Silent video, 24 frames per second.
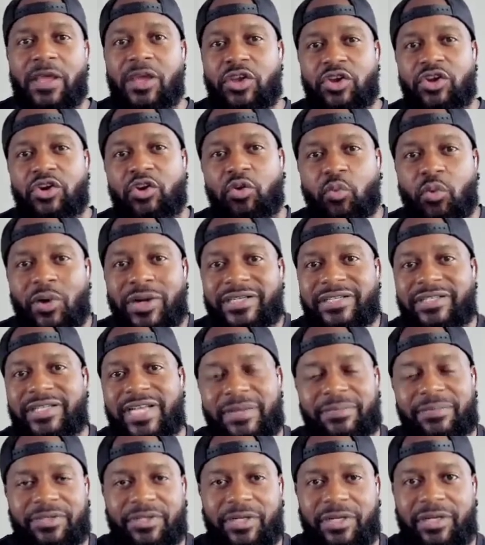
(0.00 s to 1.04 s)
what
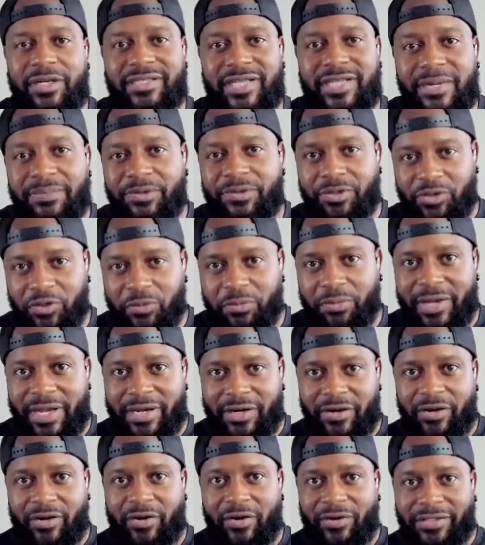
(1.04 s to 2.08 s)
steps are you
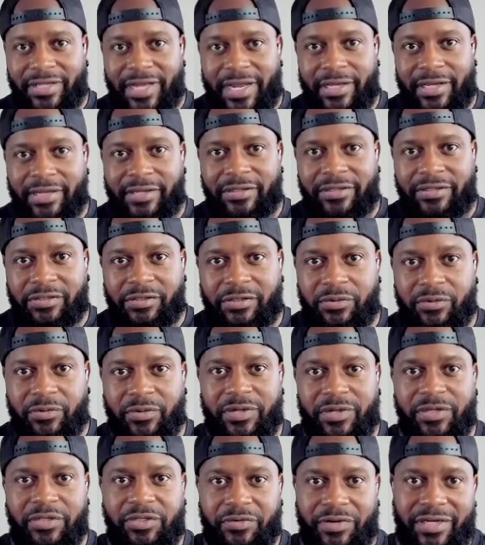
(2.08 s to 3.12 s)
planning on taking to
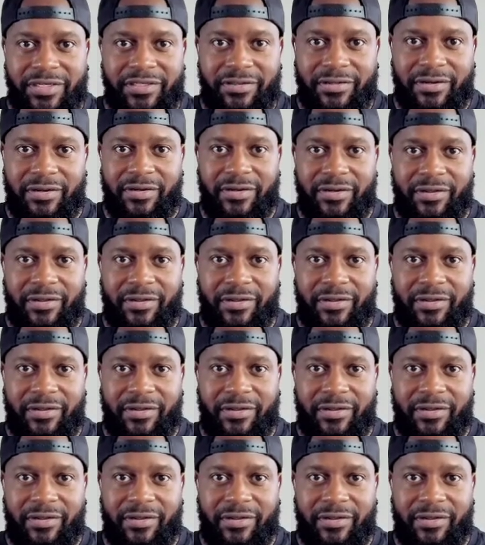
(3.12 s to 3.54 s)
address